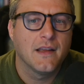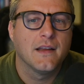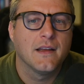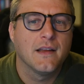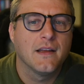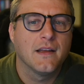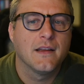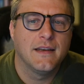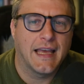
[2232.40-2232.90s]

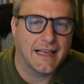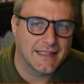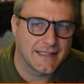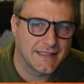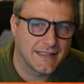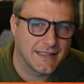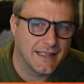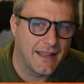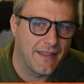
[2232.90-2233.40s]

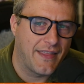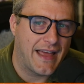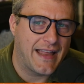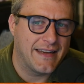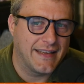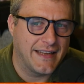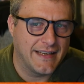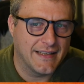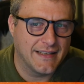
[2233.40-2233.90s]
Next, that
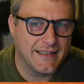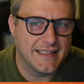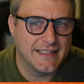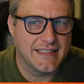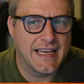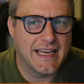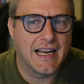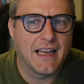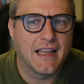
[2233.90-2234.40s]
data is
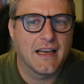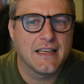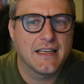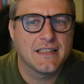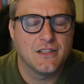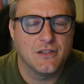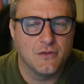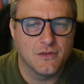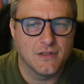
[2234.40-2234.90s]

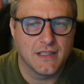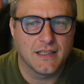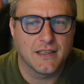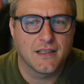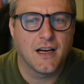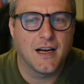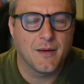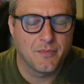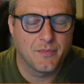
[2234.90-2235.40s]
analyzed using
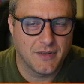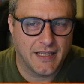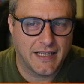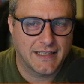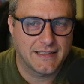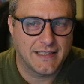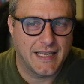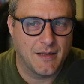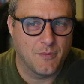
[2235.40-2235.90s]

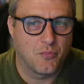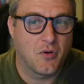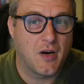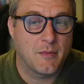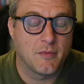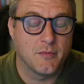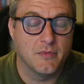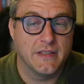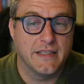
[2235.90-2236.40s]
complex and
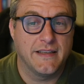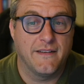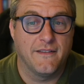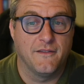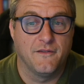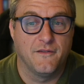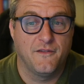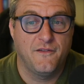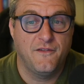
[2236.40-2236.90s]
probably
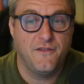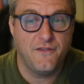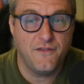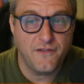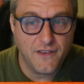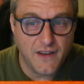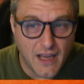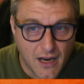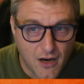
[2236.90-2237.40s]

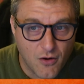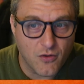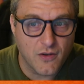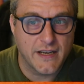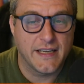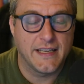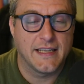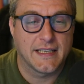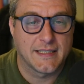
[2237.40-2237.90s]

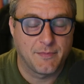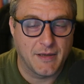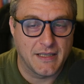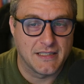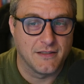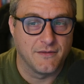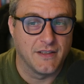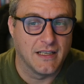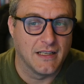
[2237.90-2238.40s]
very
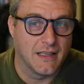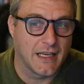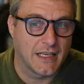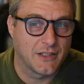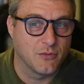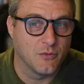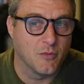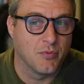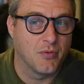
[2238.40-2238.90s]
expensive
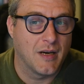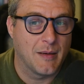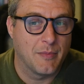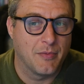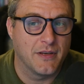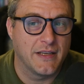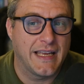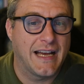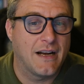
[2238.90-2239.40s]
intellectual
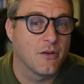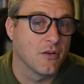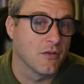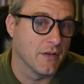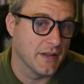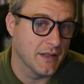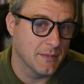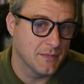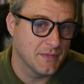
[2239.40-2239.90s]
property
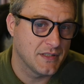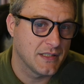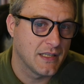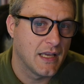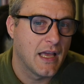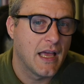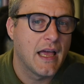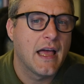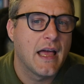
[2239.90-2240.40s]
algorithms
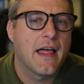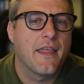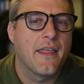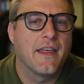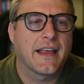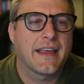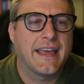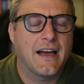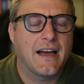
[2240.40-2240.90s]

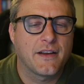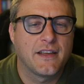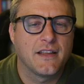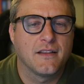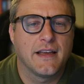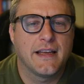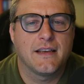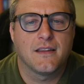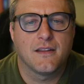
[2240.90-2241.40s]
that
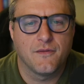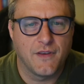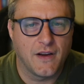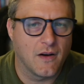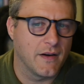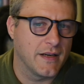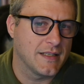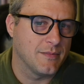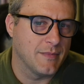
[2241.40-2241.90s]
calculate the
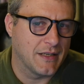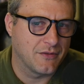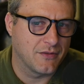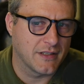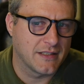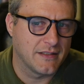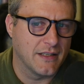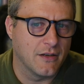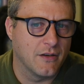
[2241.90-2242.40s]
various
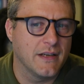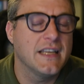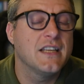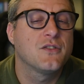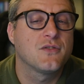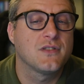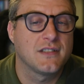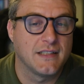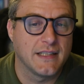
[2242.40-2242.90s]
metrics that are
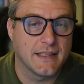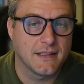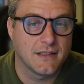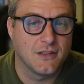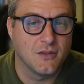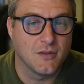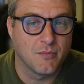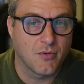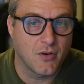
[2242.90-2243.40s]
interesting to
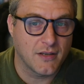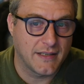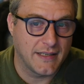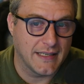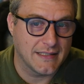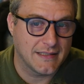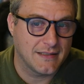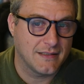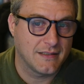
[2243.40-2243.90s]
the
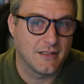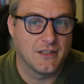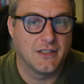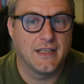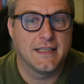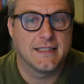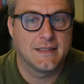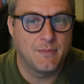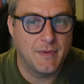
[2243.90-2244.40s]
broadcast, such
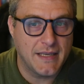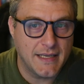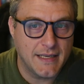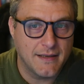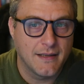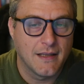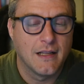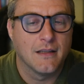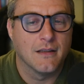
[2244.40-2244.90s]
as speed,
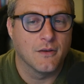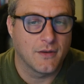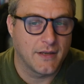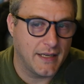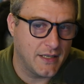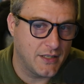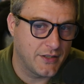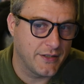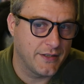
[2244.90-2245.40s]

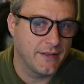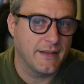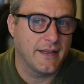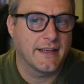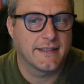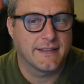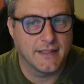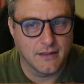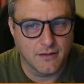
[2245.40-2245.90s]
location,
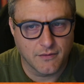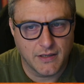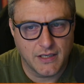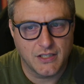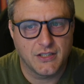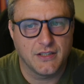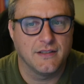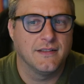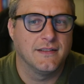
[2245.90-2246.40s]

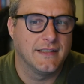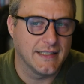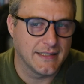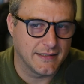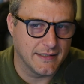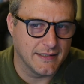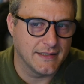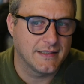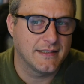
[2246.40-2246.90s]
acceleration,
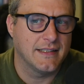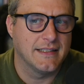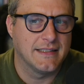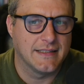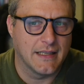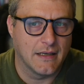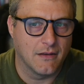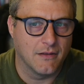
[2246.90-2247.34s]
distance, etc.